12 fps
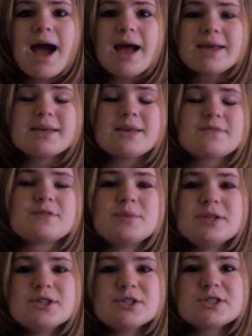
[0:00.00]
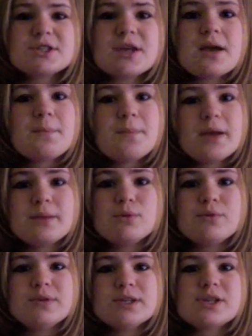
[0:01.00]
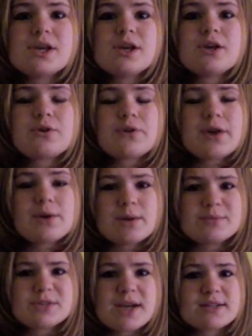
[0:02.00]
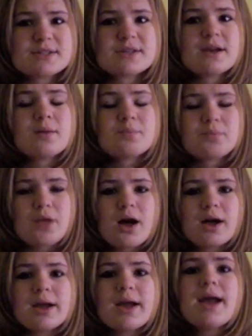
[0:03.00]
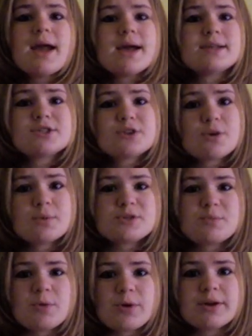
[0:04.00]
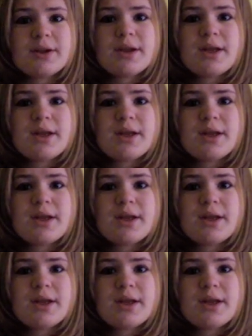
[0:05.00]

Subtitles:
I can give speeches, make movies, create websites, blog, and so much more.